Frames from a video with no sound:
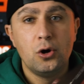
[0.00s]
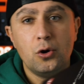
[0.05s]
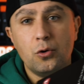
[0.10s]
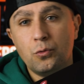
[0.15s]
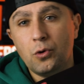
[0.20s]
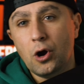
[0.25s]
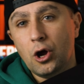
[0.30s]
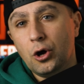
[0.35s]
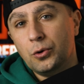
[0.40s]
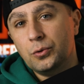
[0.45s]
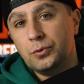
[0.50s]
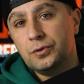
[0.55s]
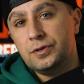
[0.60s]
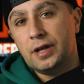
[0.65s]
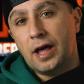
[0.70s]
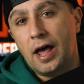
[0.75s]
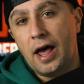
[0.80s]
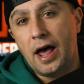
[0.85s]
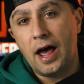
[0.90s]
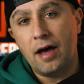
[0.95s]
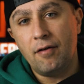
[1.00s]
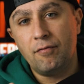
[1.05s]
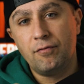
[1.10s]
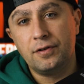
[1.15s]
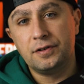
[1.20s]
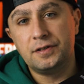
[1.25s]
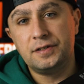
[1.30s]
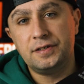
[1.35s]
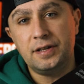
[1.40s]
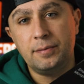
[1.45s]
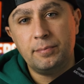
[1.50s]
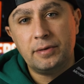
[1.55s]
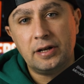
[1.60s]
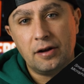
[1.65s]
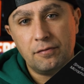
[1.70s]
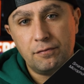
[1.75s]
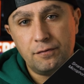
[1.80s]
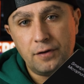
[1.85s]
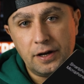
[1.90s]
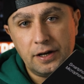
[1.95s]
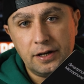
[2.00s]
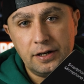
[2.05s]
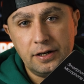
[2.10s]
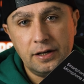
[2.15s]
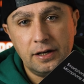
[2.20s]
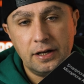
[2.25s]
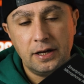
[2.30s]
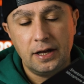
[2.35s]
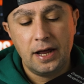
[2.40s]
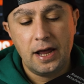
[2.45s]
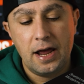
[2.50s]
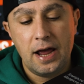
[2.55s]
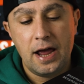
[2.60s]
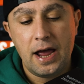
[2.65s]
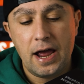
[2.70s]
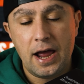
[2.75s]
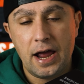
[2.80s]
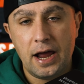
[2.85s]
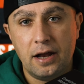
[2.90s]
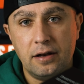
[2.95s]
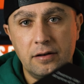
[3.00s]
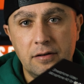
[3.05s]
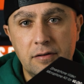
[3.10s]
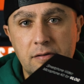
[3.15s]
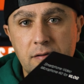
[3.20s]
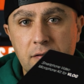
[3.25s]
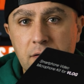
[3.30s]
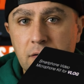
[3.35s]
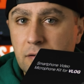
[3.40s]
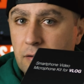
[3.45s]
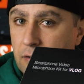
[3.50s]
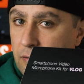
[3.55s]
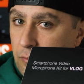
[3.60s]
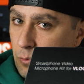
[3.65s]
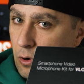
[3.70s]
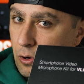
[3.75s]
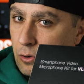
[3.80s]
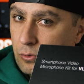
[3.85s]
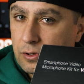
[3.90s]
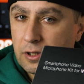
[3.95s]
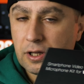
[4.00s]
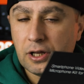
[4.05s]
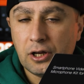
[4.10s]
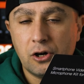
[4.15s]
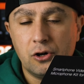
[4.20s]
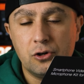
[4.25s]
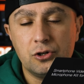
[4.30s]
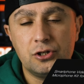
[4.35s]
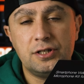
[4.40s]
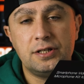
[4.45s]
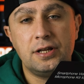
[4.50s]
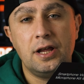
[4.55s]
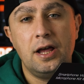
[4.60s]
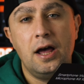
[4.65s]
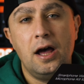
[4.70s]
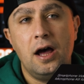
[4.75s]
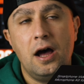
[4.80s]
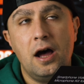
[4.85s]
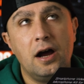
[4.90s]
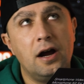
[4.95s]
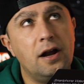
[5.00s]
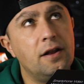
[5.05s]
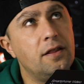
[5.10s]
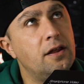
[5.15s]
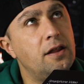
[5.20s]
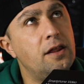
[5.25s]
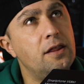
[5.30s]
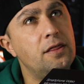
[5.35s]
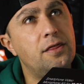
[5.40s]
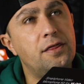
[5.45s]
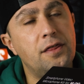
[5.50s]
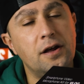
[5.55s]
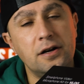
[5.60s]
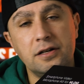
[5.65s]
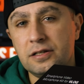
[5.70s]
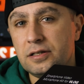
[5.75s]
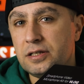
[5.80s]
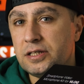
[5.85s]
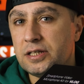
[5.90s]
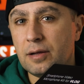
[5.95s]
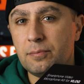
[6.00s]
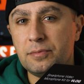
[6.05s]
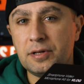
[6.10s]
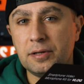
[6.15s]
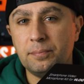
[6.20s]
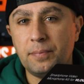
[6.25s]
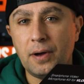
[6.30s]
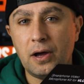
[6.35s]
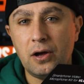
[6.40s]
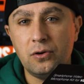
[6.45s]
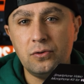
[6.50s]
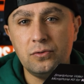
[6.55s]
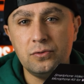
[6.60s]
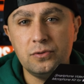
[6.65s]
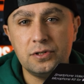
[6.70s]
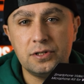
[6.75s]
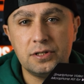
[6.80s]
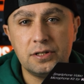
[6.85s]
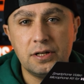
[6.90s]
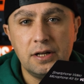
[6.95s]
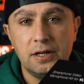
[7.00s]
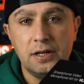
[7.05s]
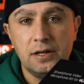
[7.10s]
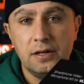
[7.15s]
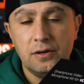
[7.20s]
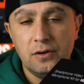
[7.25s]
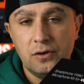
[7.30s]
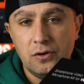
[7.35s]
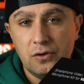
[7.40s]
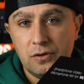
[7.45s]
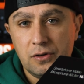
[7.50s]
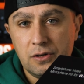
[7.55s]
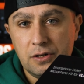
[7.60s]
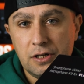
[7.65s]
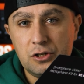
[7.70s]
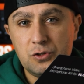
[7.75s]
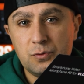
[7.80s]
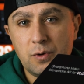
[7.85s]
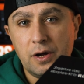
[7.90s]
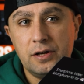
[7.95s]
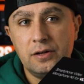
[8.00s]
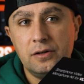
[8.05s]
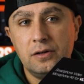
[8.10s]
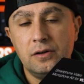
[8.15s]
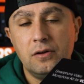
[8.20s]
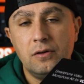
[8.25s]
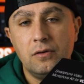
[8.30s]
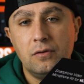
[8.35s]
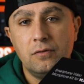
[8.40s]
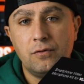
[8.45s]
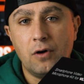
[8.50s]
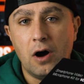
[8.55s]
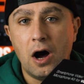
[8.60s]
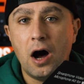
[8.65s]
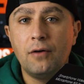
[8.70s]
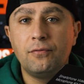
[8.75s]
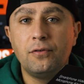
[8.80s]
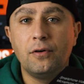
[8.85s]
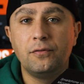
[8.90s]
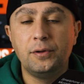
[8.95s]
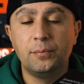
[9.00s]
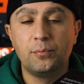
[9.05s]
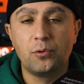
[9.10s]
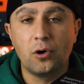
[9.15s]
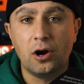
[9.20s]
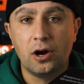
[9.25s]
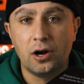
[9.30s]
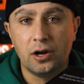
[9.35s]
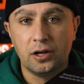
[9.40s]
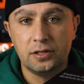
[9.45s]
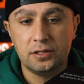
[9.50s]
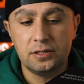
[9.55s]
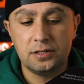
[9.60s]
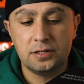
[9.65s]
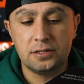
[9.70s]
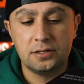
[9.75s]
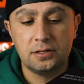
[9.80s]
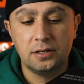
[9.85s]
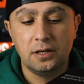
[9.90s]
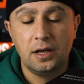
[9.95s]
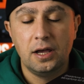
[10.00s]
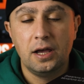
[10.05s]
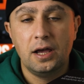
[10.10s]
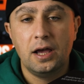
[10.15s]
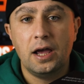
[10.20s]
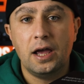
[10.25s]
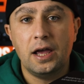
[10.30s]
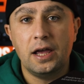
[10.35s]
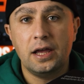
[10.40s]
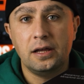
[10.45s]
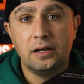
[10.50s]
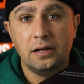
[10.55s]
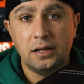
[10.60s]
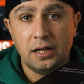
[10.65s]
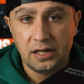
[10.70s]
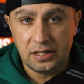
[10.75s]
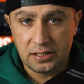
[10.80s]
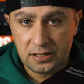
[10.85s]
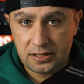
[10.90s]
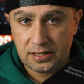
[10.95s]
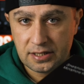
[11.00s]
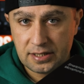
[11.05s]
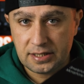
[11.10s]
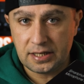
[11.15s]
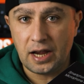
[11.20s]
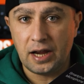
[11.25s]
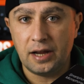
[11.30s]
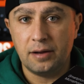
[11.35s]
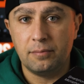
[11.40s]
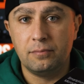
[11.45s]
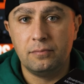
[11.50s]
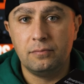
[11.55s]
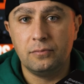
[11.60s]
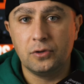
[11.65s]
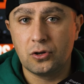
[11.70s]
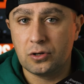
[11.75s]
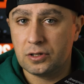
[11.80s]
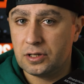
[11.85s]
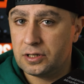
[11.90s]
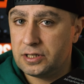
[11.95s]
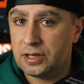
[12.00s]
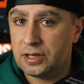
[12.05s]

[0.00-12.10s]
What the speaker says: Rode have a similar thing, and Rode cost 130 something pounds. This one, for half of the price, is the same. You got the